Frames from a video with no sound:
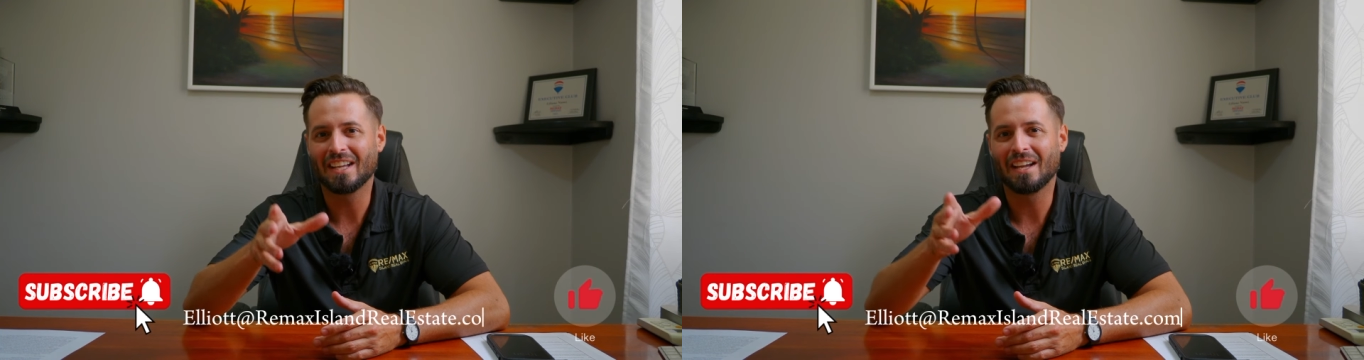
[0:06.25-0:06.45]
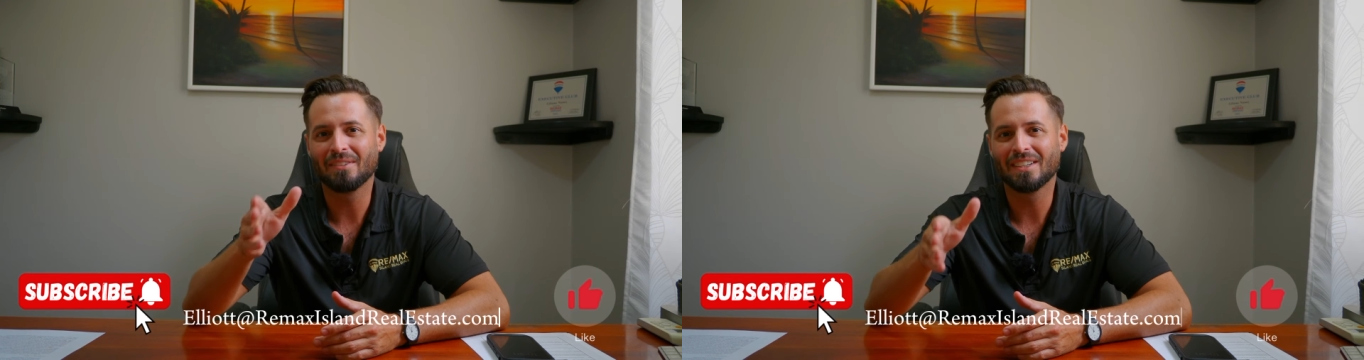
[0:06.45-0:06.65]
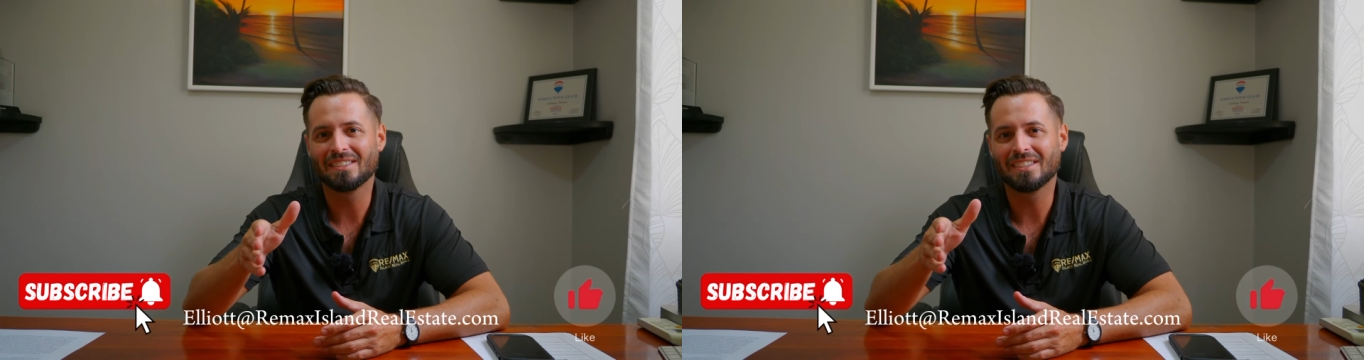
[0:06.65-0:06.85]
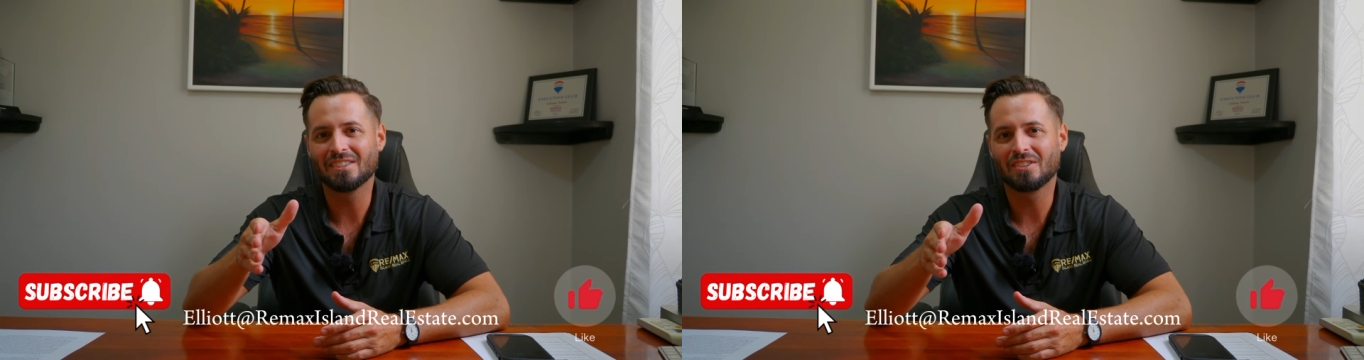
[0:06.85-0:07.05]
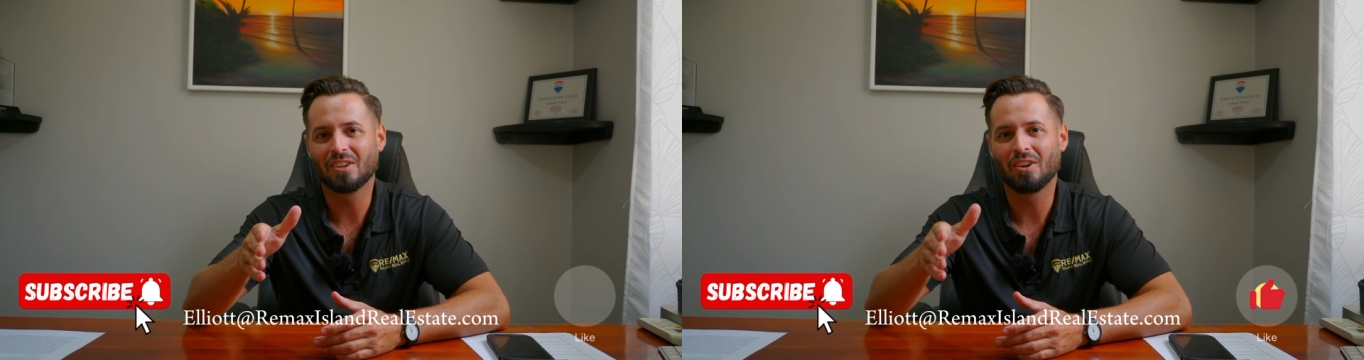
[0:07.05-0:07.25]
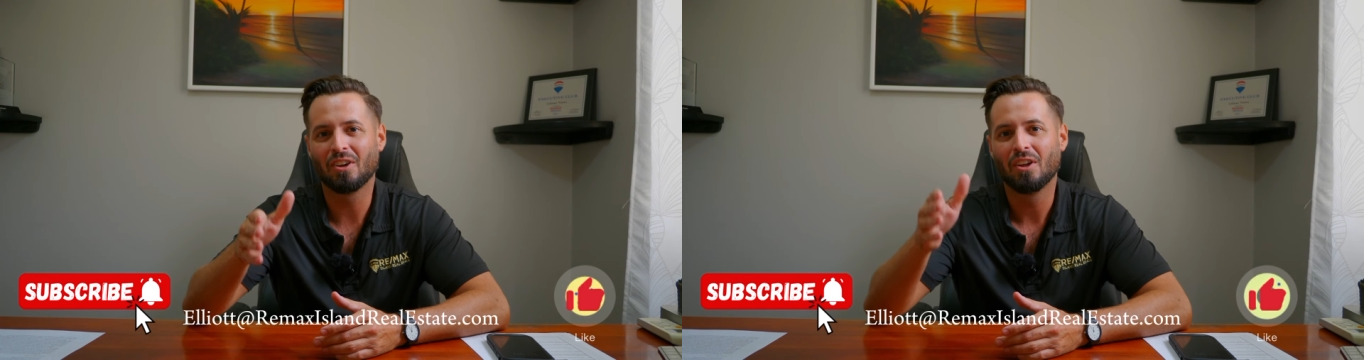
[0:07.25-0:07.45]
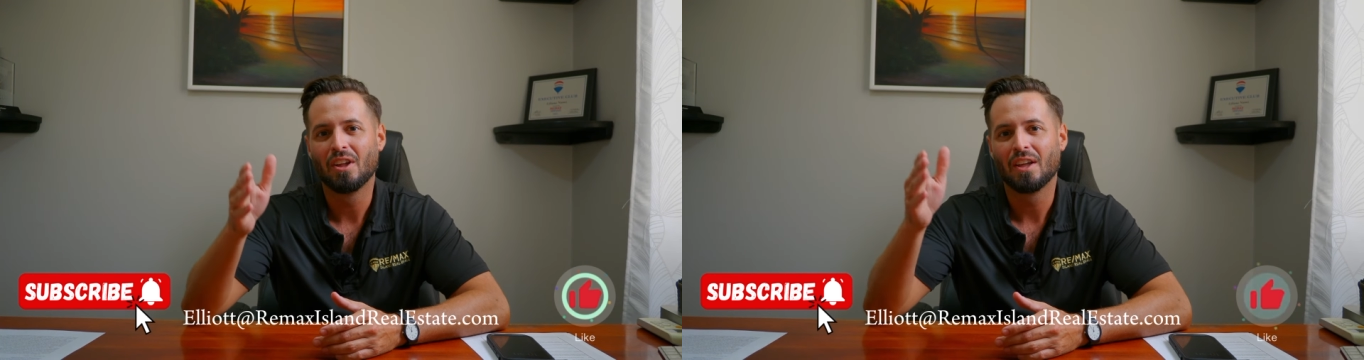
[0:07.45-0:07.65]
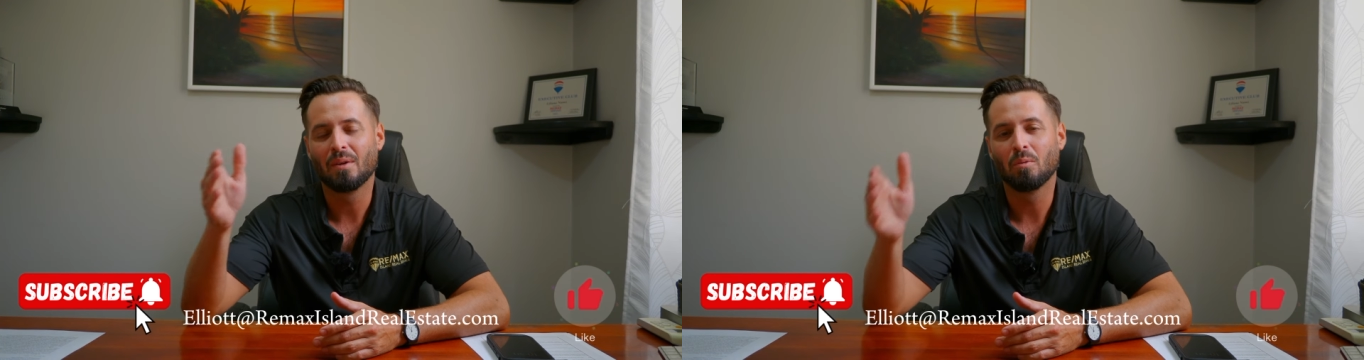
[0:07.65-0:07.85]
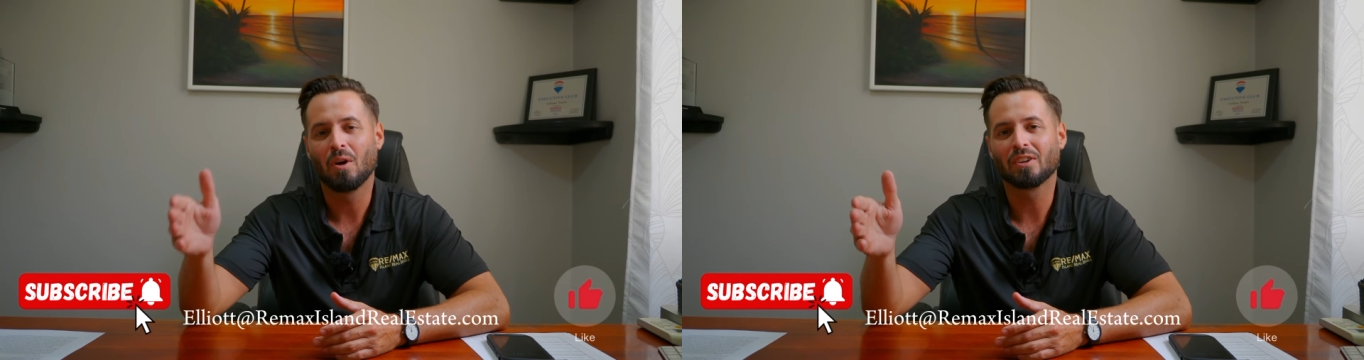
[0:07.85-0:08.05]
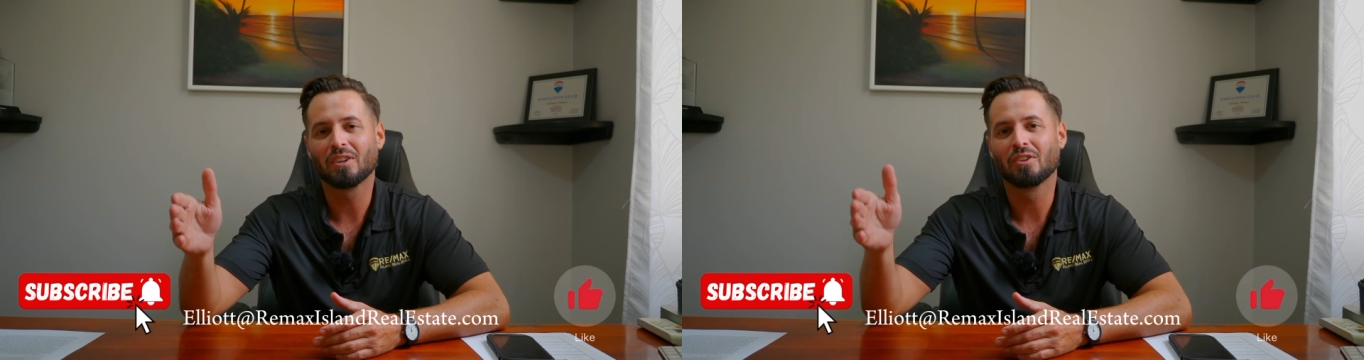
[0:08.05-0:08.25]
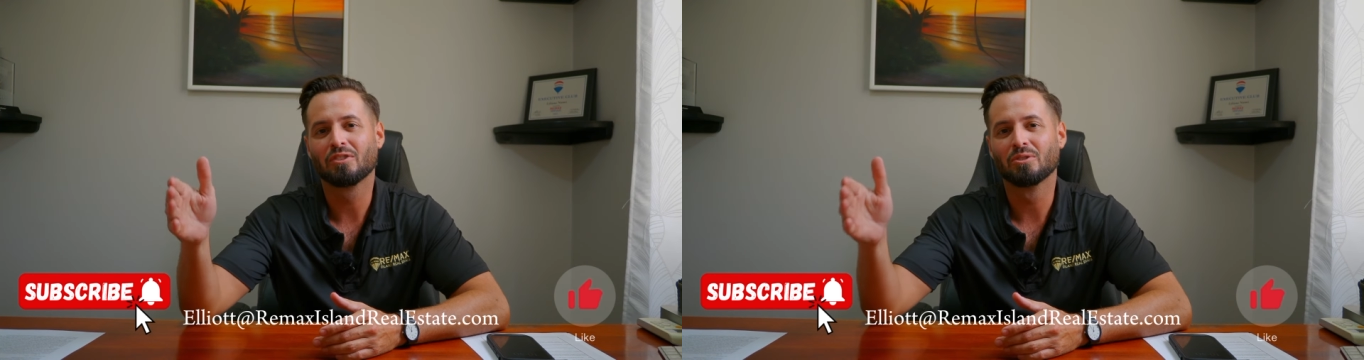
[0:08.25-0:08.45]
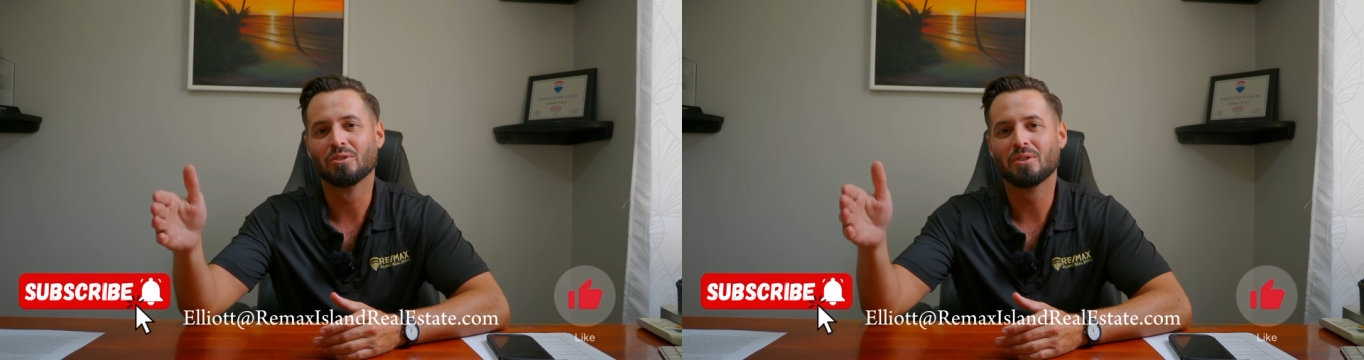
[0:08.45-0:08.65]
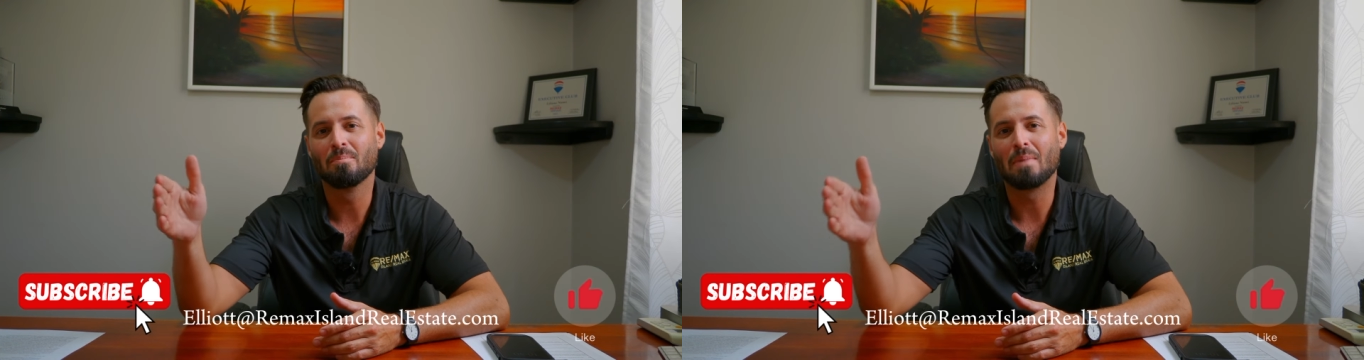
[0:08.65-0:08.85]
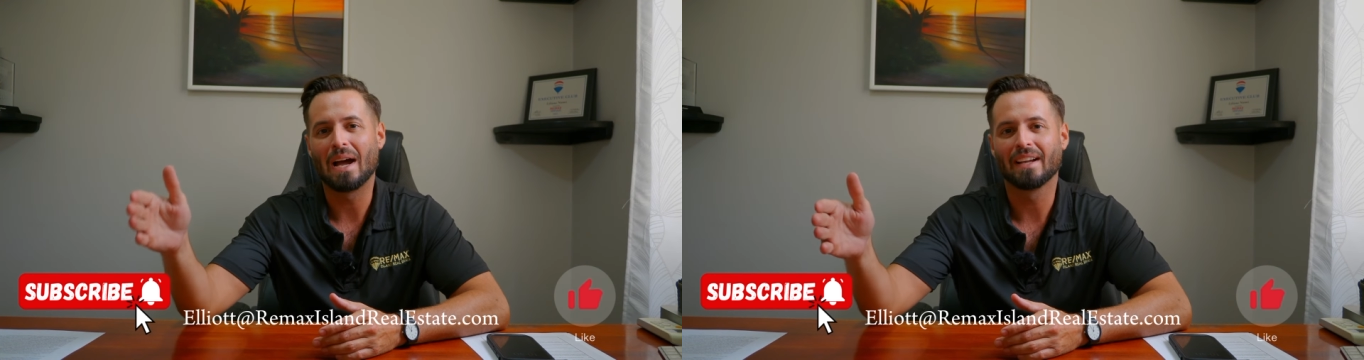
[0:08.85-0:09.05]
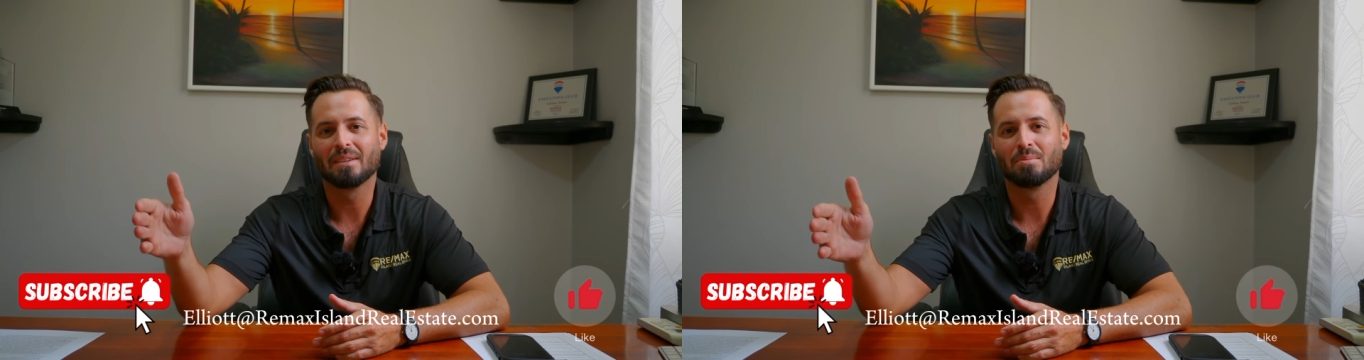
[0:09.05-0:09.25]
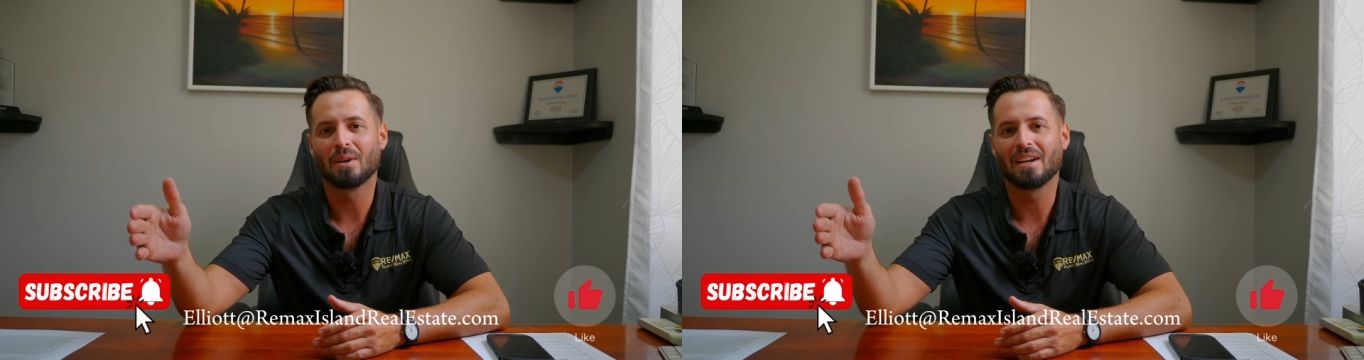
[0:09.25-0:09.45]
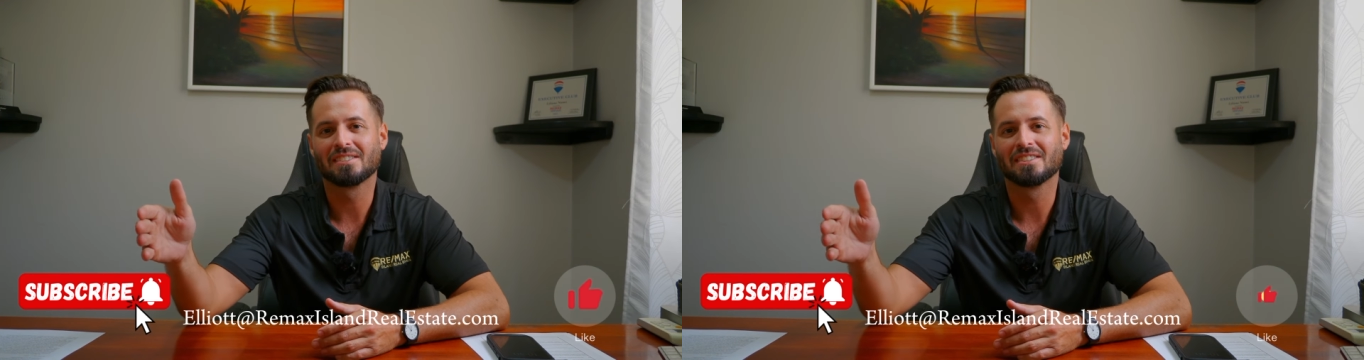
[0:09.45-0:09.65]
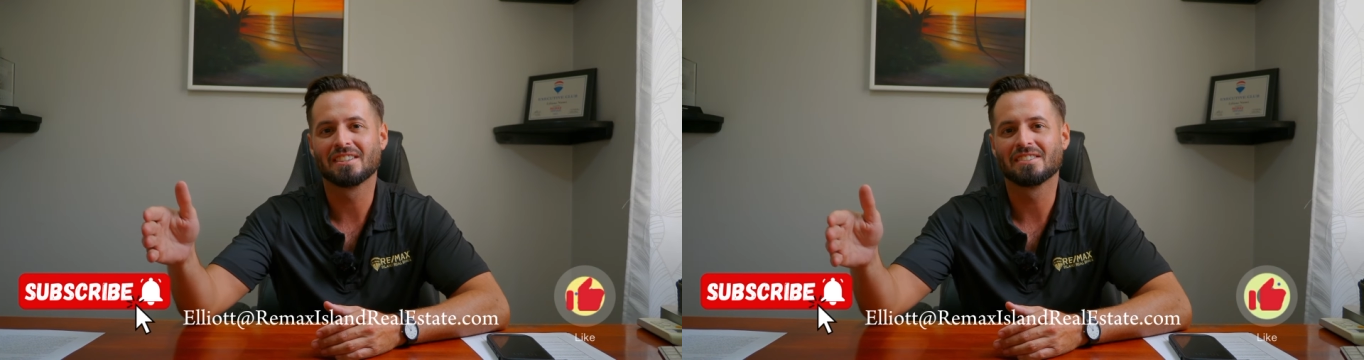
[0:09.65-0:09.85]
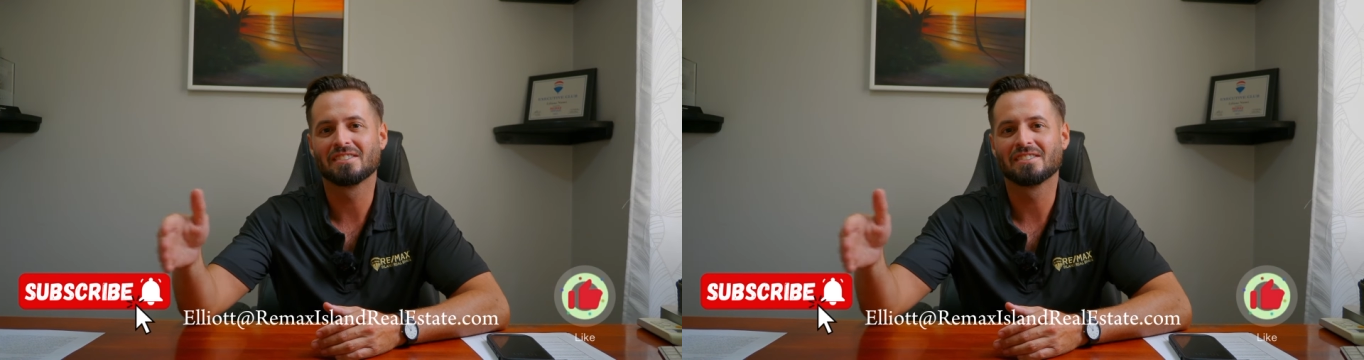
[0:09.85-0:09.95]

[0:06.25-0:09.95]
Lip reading: I'm gonna teach y'all and walk y'all through the buying process,